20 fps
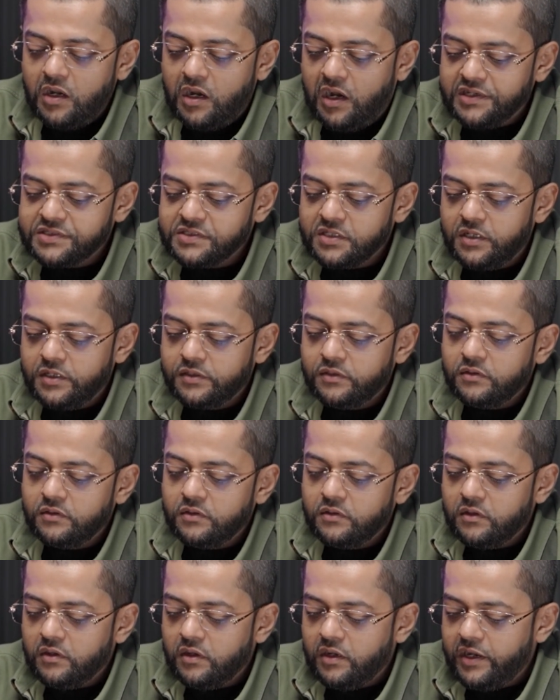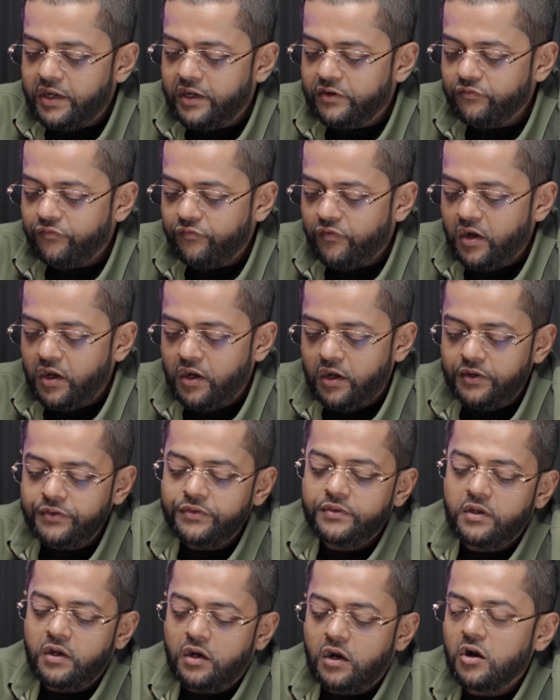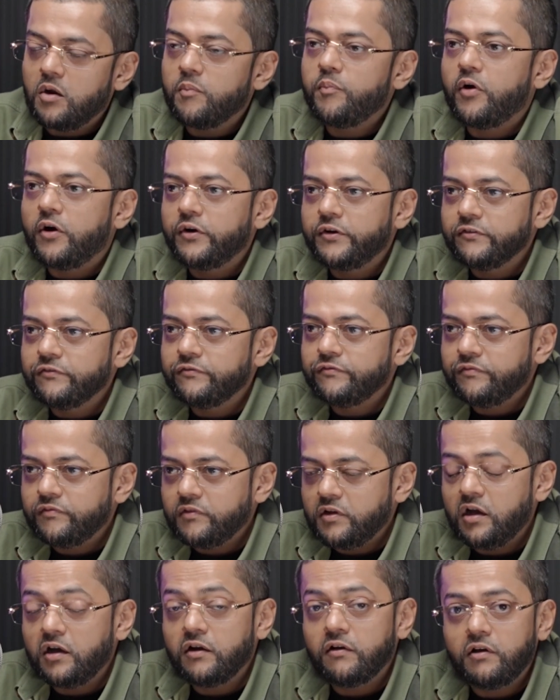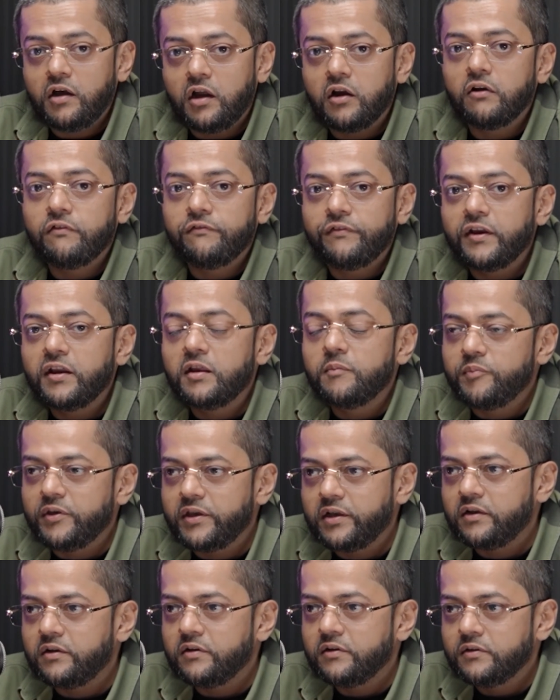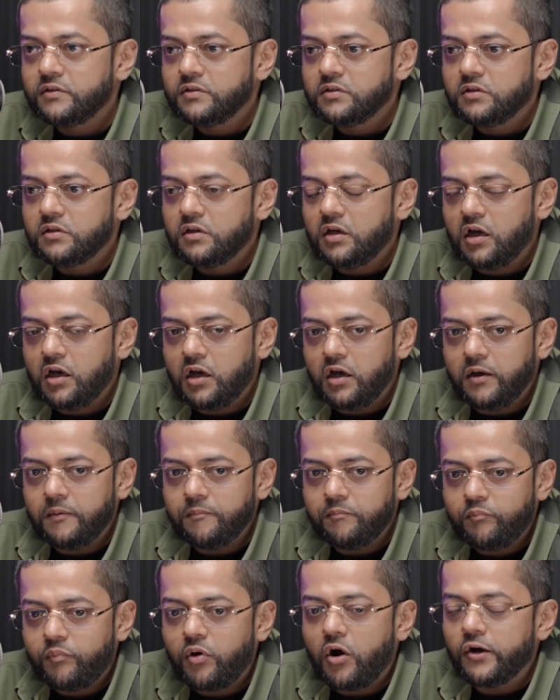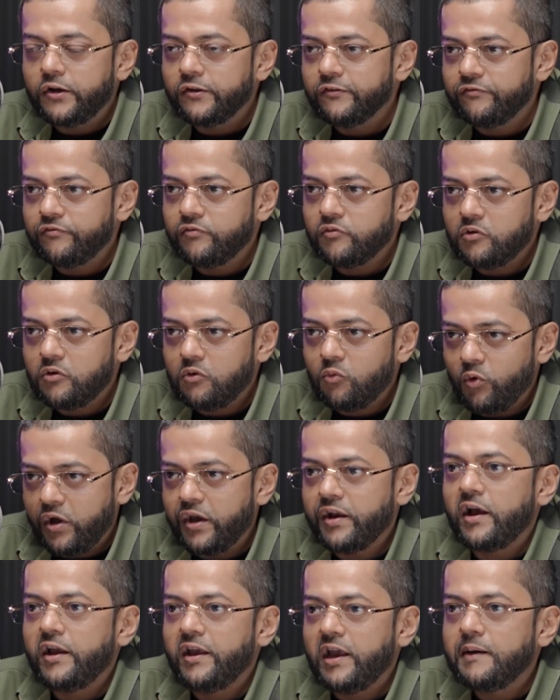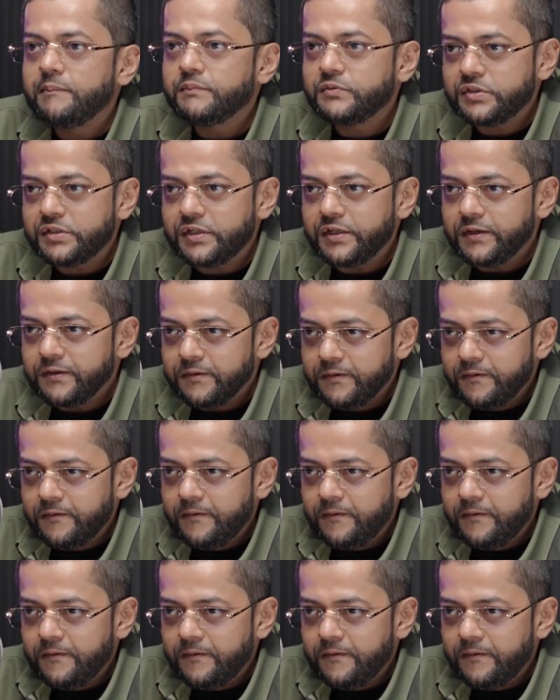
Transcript: Asad and Fahad are a part of, are a very big part of where I am today.